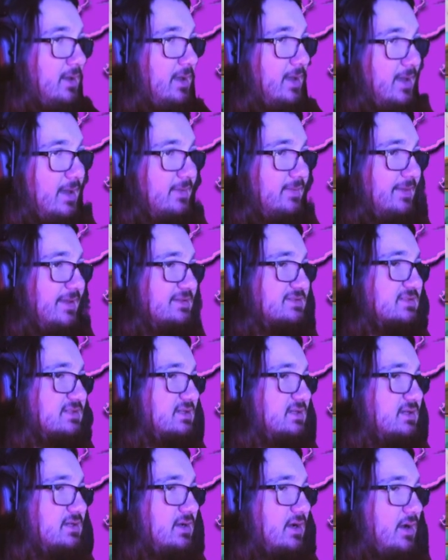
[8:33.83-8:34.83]
Let's
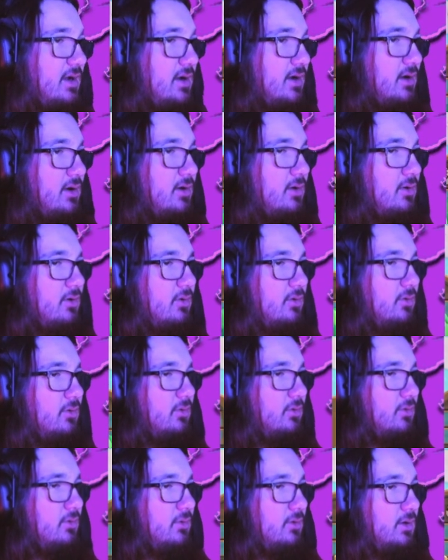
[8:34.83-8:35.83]

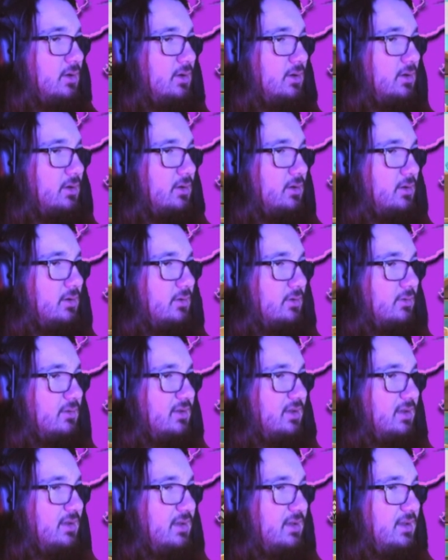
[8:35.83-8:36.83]
go!
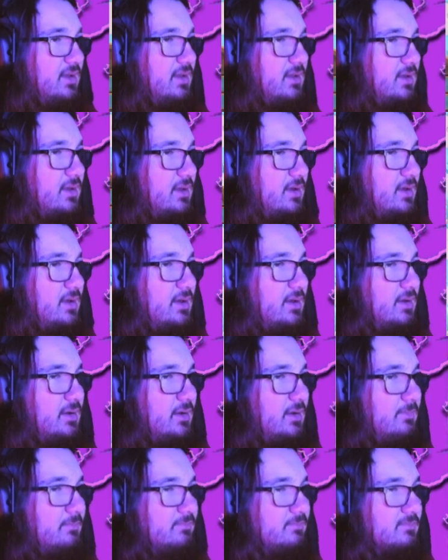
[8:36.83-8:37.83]
Okay,
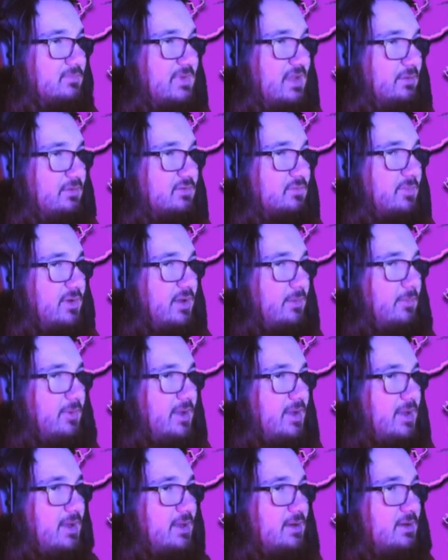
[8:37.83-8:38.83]
um, that was my
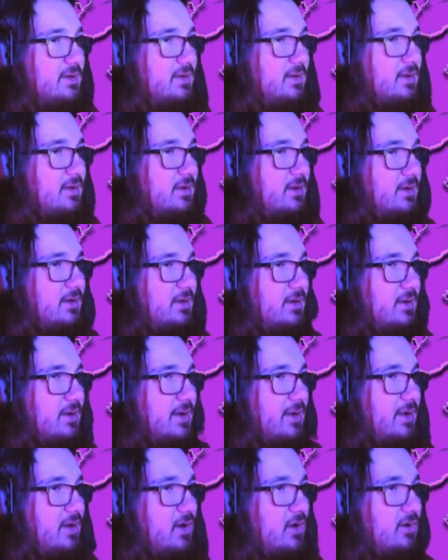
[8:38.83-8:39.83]
bad. Uh,
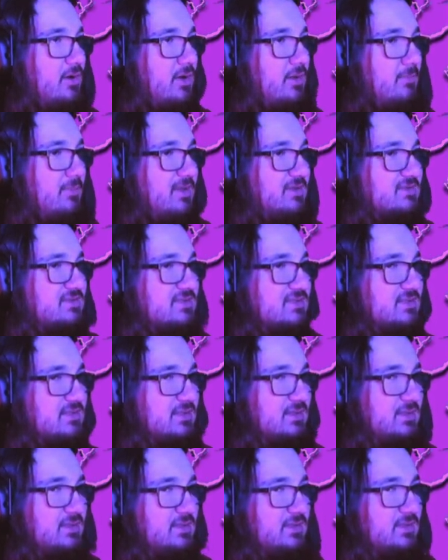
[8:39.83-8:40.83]
I already missed
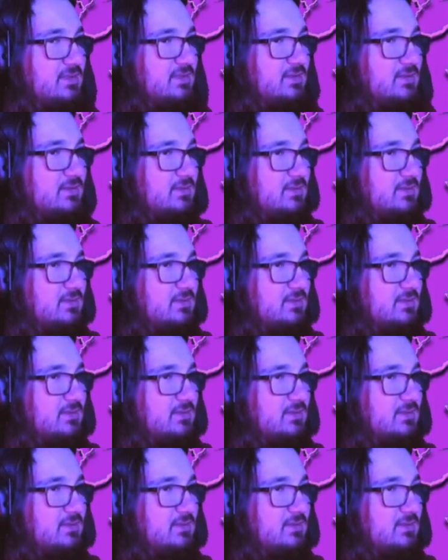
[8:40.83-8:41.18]
the...